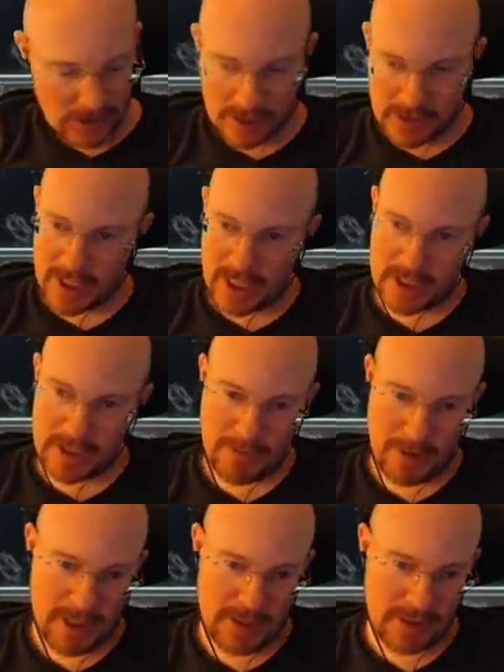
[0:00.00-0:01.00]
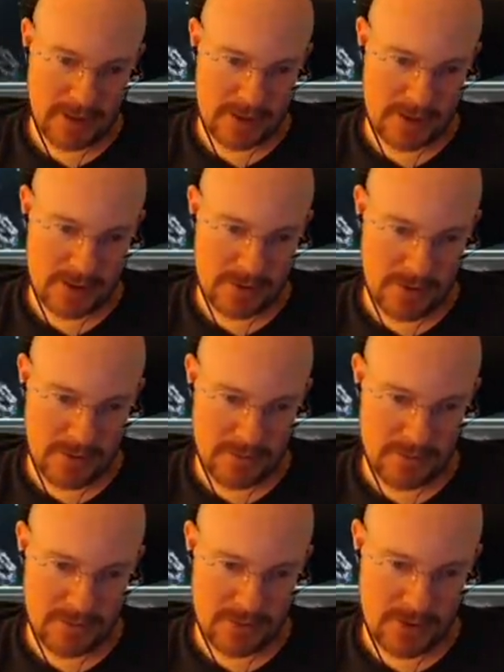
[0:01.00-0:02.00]
Let's hack his piloting. Let's just do it.
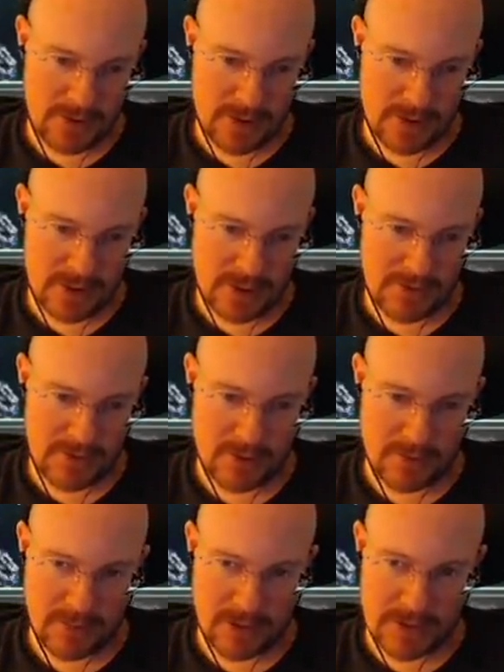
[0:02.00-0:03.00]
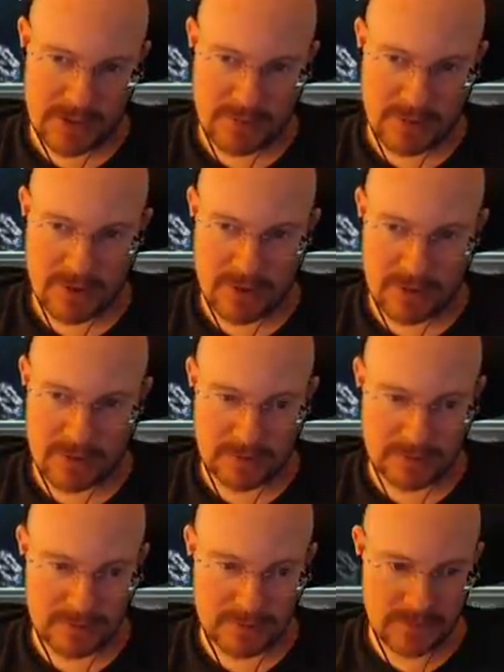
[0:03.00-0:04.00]
Trying to save drone parts, but no,
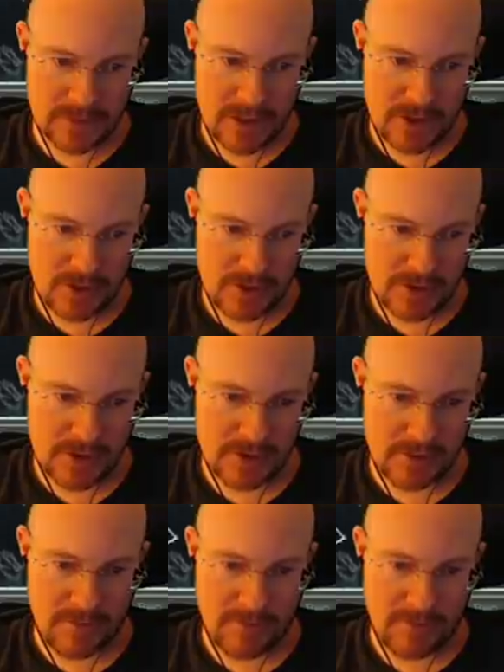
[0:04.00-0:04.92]
I shouldn't.